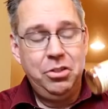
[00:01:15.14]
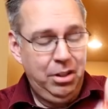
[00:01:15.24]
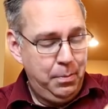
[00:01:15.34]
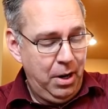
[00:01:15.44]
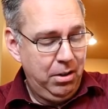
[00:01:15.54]

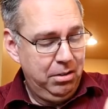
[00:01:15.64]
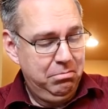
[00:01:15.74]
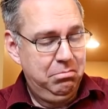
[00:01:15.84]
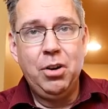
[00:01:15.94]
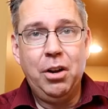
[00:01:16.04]
chili powder,
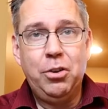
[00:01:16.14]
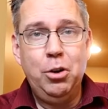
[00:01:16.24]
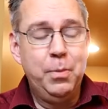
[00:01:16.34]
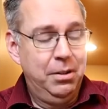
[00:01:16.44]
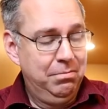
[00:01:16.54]
ground
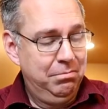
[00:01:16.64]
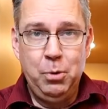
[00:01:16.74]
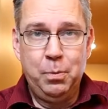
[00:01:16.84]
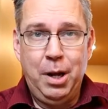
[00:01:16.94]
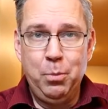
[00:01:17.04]
cumin,
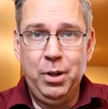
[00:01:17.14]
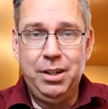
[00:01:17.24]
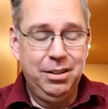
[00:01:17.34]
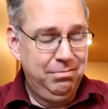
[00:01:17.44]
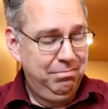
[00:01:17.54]
smoked
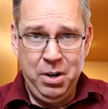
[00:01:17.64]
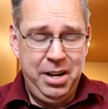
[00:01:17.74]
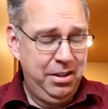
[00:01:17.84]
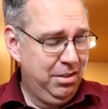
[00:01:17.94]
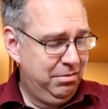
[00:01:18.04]
paprika,
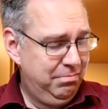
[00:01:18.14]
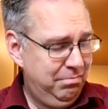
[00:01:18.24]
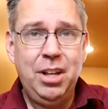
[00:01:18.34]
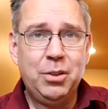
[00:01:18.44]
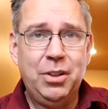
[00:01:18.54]
coriander,
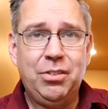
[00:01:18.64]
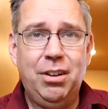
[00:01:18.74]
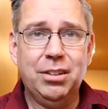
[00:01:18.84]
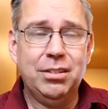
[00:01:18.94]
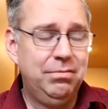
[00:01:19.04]
celery
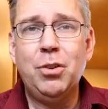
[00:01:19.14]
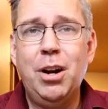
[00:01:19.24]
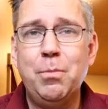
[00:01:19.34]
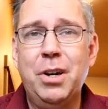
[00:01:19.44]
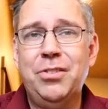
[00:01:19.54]
salt,
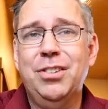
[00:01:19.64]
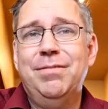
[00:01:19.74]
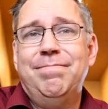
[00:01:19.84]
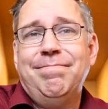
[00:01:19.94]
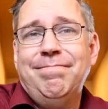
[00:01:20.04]
ground
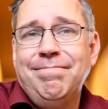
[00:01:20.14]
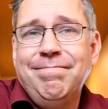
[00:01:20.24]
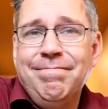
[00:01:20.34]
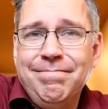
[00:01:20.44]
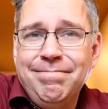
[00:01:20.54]
mustard.
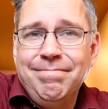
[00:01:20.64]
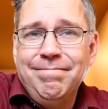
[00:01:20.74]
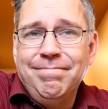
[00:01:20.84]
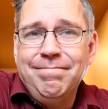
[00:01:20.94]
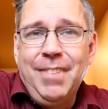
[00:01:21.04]

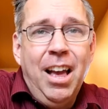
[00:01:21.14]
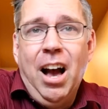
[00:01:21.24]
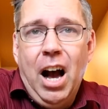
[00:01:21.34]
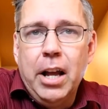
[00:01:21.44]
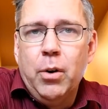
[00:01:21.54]

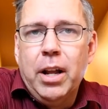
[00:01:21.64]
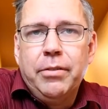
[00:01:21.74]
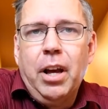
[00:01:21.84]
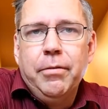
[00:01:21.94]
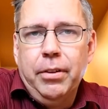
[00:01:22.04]
I don't have
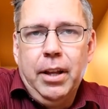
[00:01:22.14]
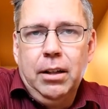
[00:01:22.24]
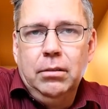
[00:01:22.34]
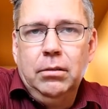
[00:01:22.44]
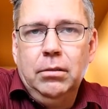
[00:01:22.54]
time for
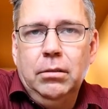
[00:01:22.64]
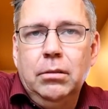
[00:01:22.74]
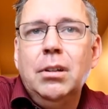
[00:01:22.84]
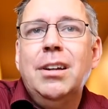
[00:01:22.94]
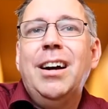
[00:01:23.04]
that.
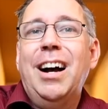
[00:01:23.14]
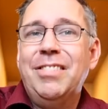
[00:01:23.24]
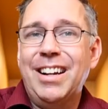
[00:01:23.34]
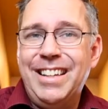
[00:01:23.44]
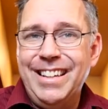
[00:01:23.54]
I've
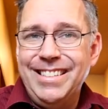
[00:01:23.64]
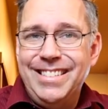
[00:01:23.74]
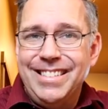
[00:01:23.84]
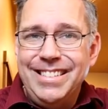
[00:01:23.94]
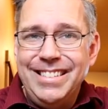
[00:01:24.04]
got
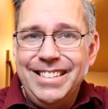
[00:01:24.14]
kids.